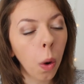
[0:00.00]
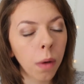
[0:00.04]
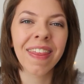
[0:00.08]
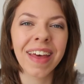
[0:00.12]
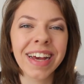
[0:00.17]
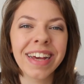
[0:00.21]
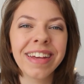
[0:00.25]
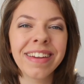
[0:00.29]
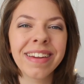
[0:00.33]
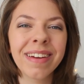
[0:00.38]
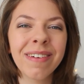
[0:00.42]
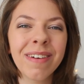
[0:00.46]

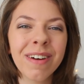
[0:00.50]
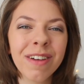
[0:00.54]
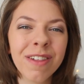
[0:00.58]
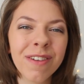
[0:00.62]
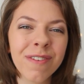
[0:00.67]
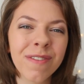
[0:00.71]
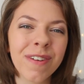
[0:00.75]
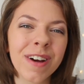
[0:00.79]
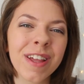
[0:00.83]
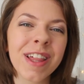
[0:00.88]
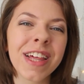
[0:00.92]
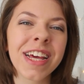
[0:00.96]
Thank you so much
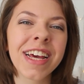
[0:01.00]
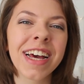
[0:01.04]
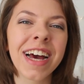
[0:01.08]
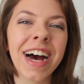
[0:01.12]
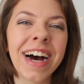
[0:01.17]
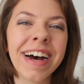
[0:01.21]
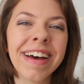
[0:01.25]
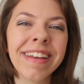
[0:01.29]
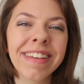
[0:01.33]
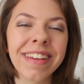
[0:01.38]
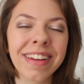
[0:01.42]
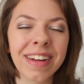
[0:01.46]
for watching,
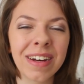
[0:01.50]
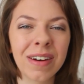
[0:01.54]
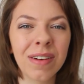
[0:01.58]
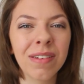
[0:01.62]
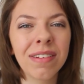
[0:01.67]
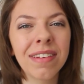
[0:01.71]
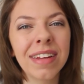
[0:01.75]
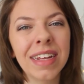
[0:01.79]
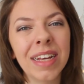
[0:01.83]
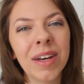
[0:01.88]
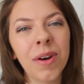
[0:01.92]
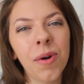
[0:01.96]
guys, and I'll
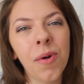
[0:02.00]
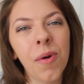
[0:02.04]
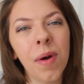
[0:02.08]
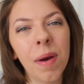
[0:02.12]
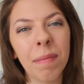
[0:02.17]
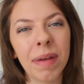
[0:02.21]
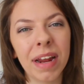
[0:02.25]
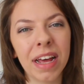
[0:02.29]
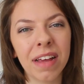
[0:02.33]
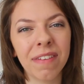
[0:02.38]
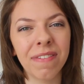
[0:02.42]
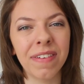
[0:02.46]
see you all
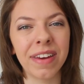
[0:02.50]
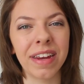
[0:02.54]
in my next